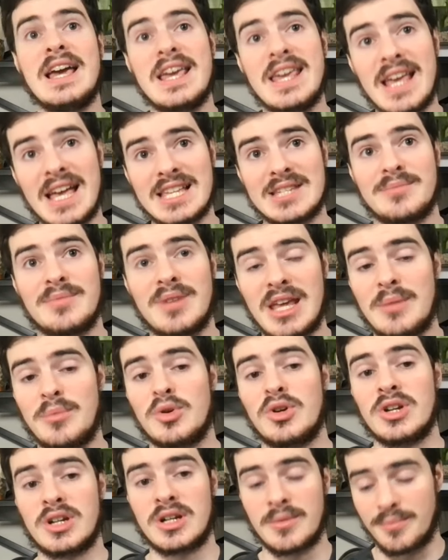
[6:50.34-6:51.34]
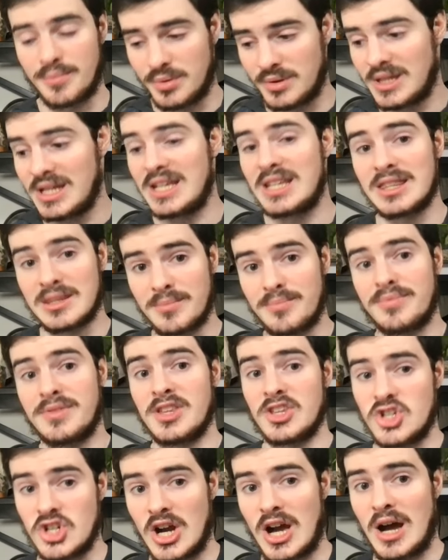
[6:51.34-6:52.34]
he hasn't been able to complete
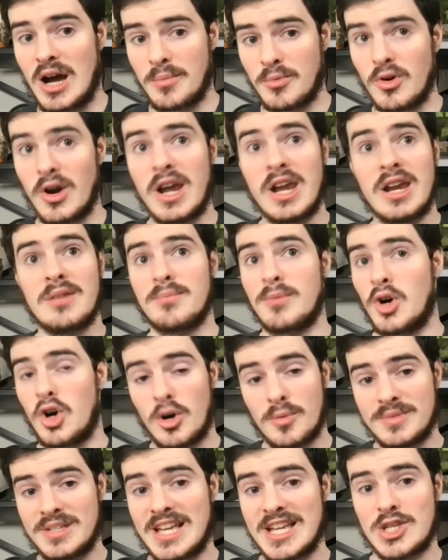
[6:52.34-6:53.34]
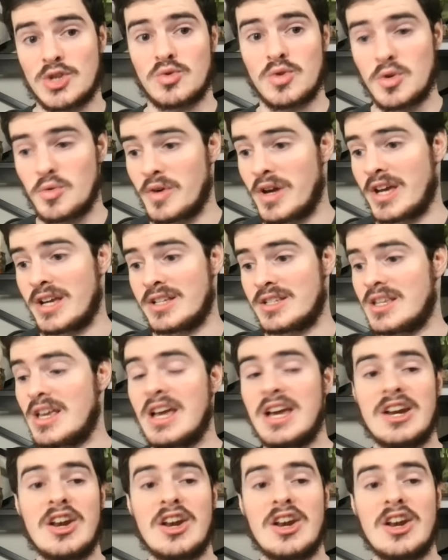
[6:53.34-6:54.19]
the job, right? Mahomes has three rings.